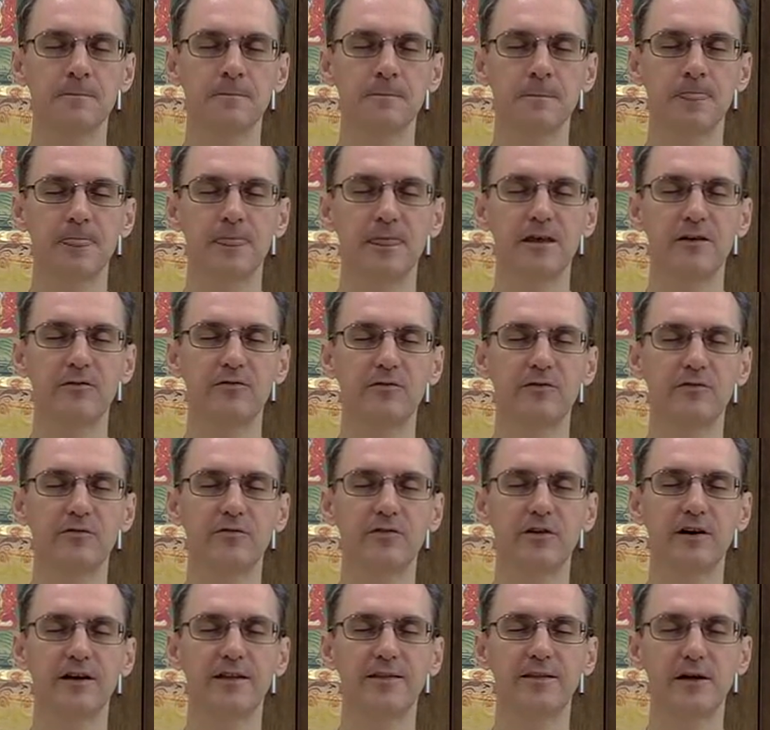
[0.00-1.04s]
if you find
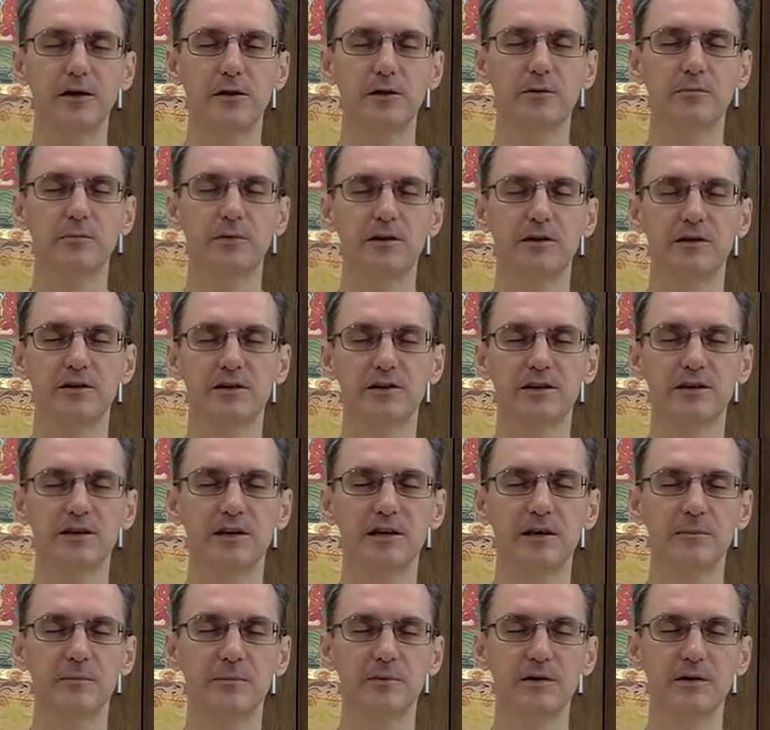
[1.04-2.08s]
that's better to keep
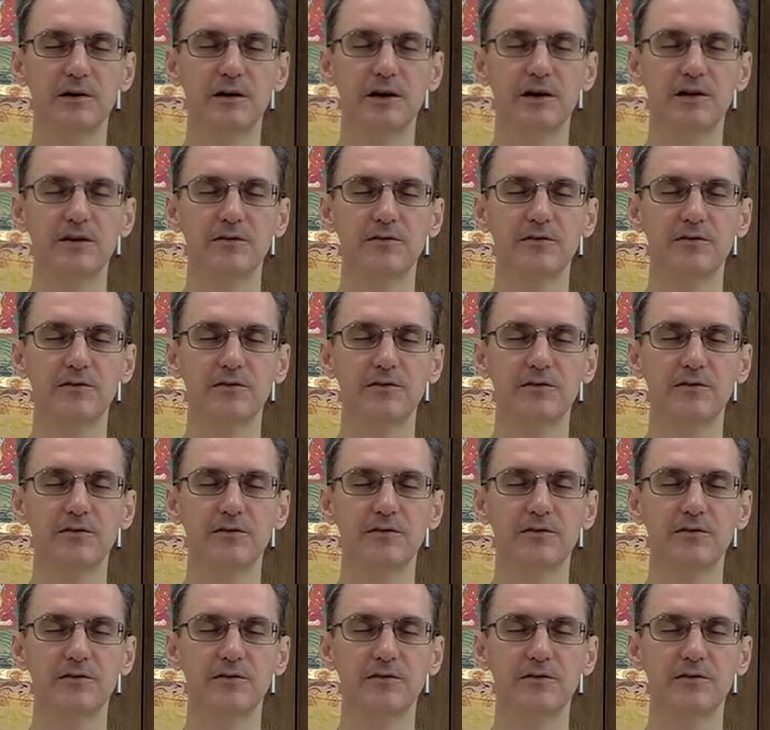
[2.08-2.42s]
a kind of